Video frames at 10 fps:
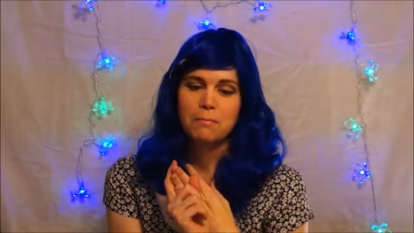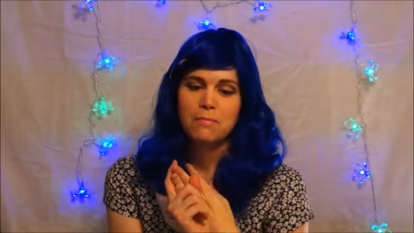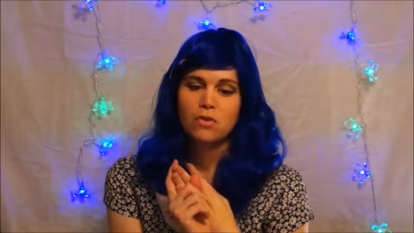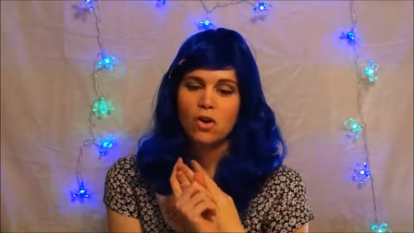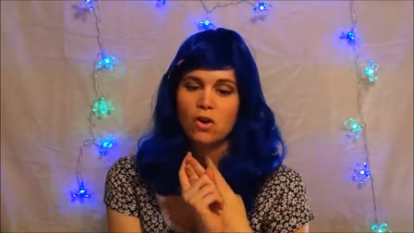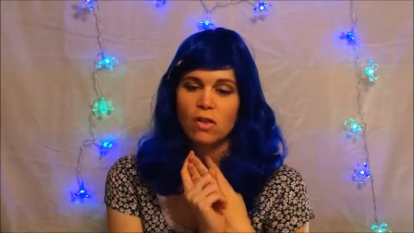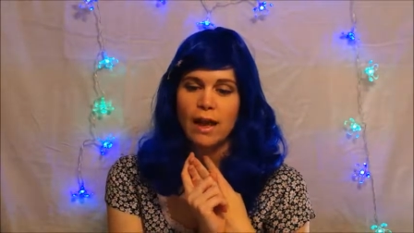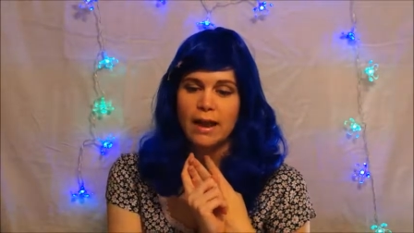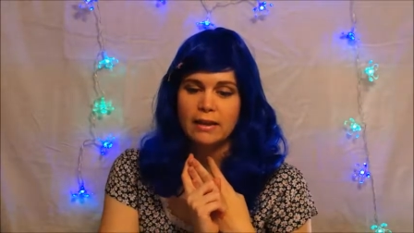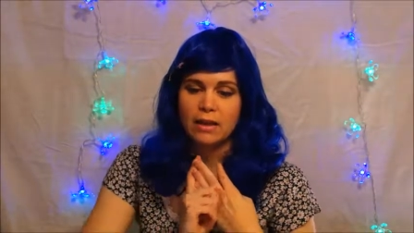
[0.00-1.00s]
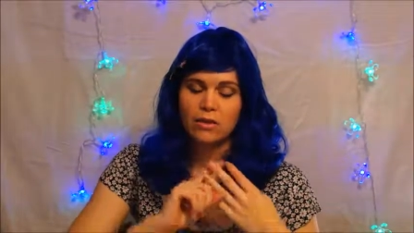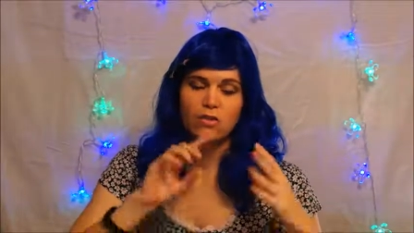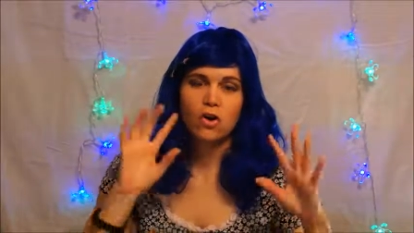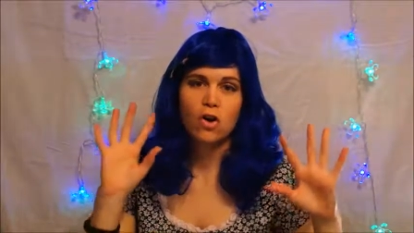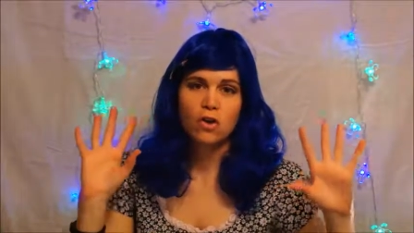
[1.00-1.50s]
Starlight, like
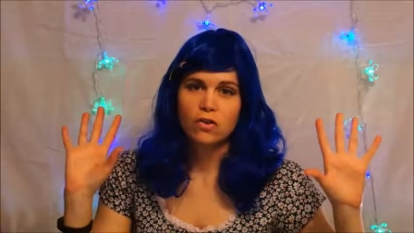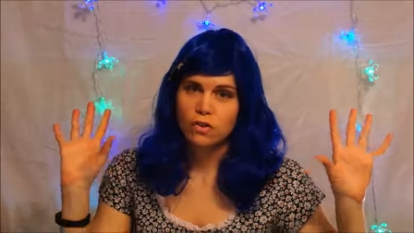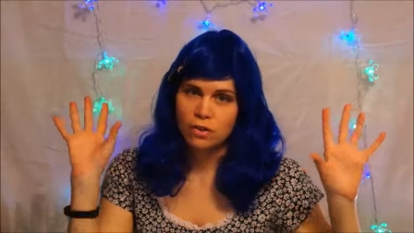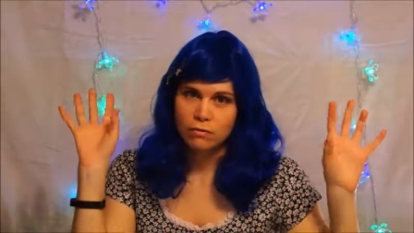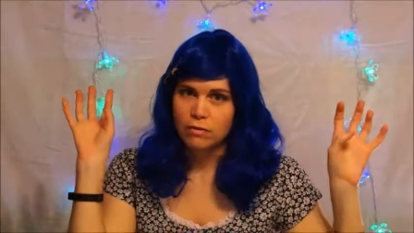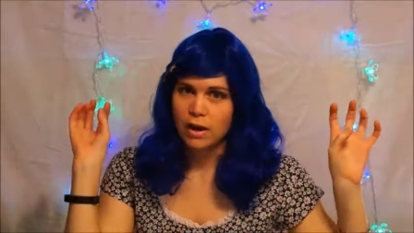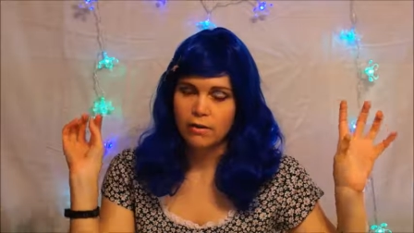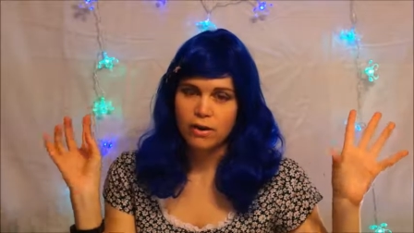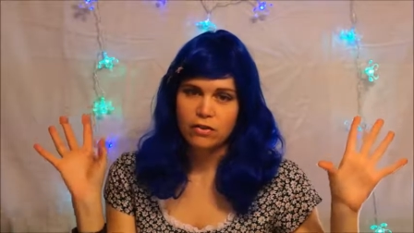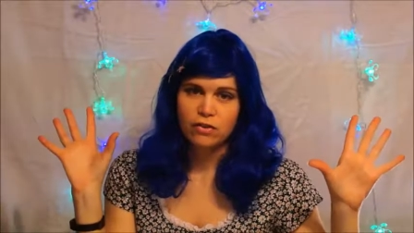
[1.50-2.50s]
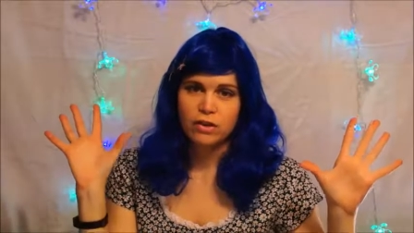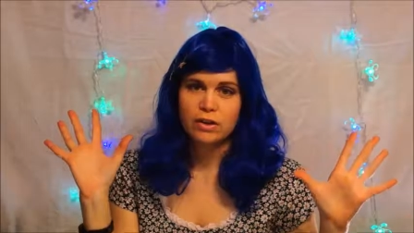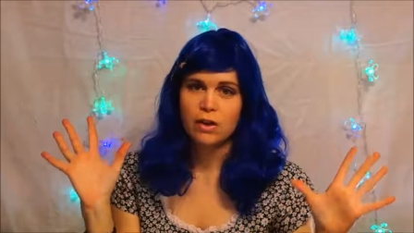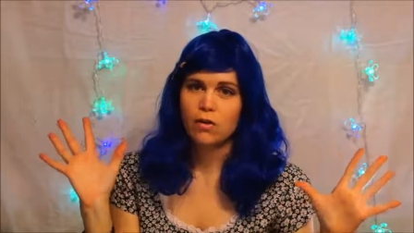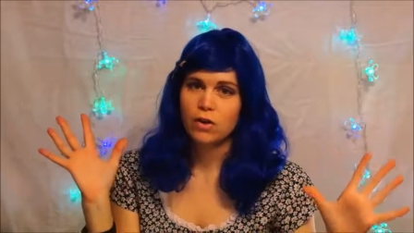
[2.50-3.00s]
stars and
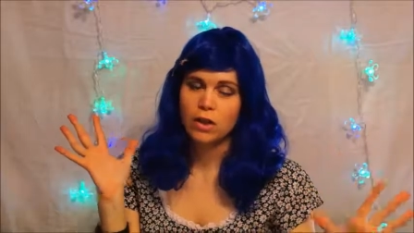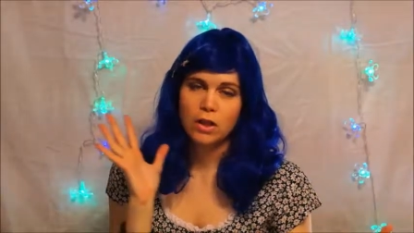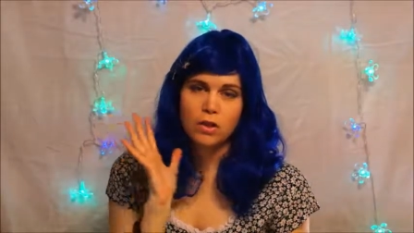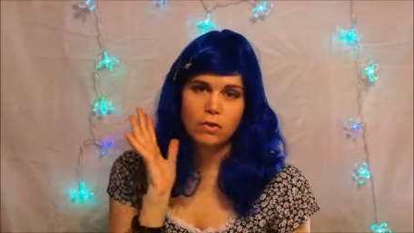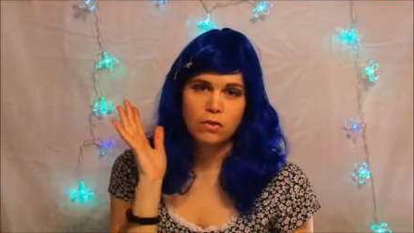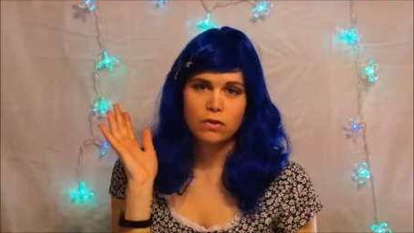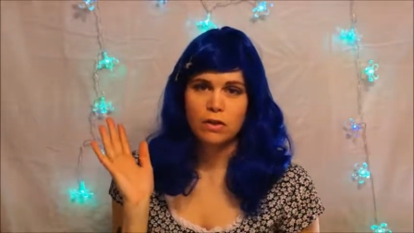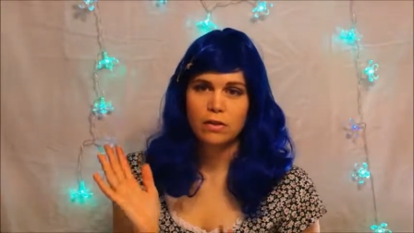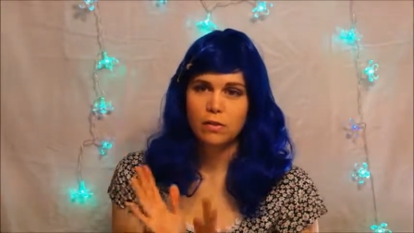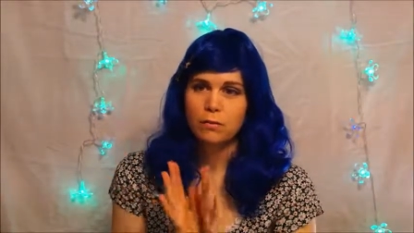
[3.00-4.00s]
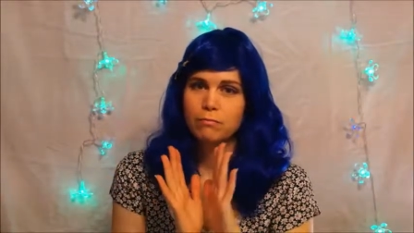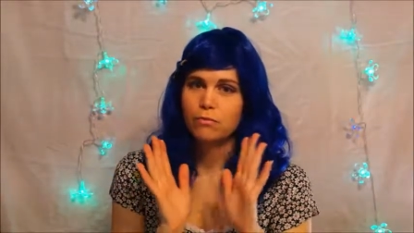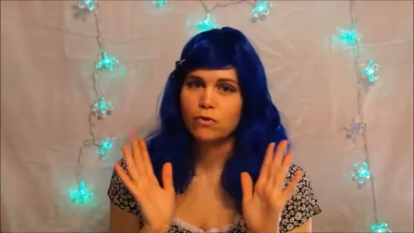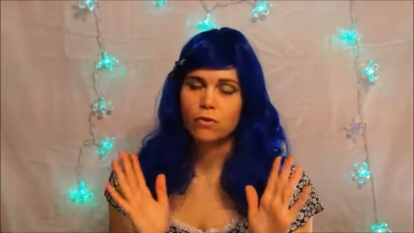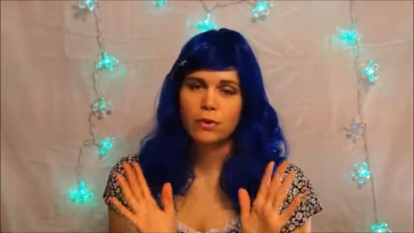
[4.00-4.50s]
decoration on their clothes and their
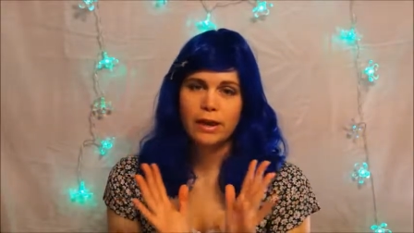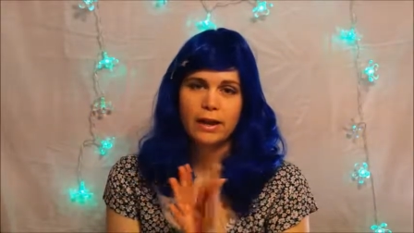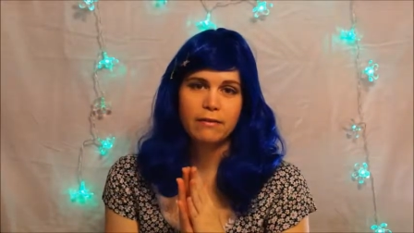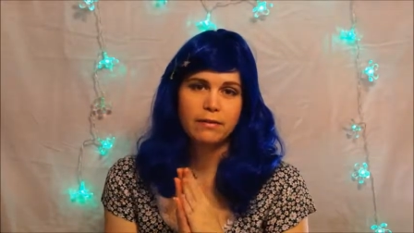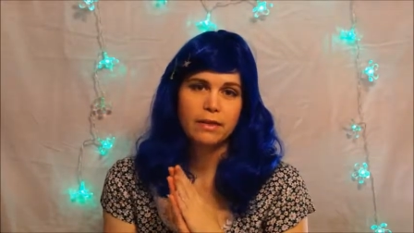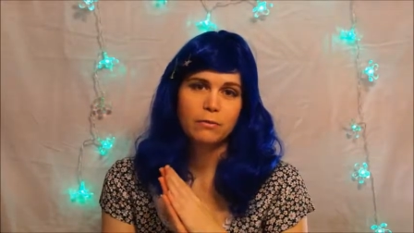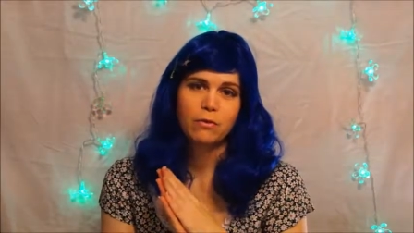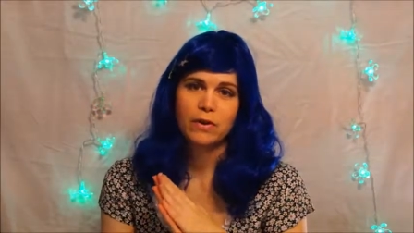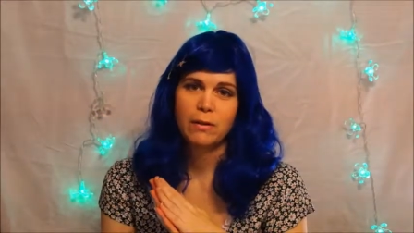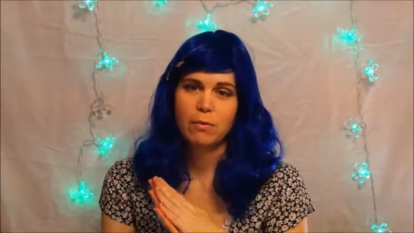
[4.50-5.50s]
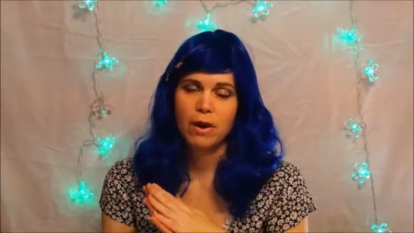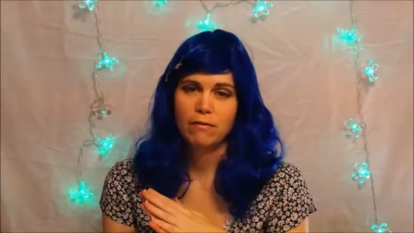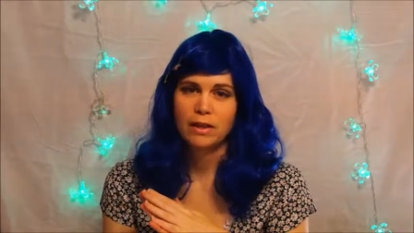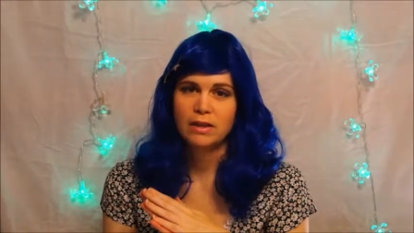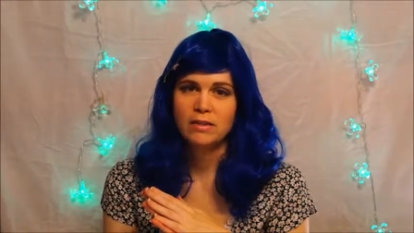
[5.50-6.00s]
jewelry and everything was very
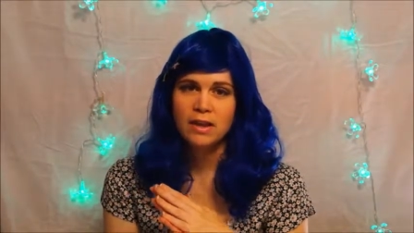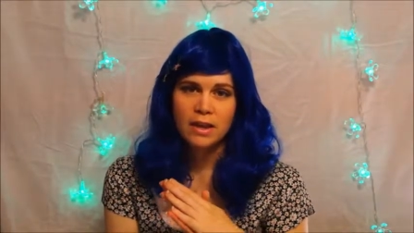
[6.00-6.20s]
prevalent.